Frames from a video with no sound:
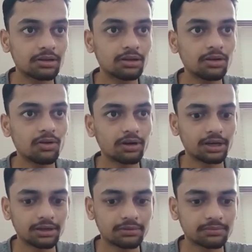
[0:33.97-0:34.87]
the
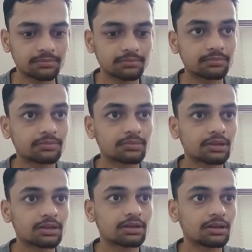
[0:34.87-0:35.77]
rocket.
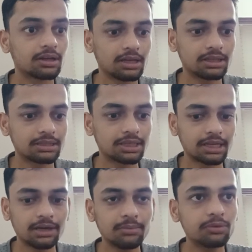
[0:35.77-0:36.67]
In the
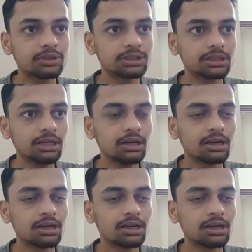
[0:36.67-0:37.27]
second position,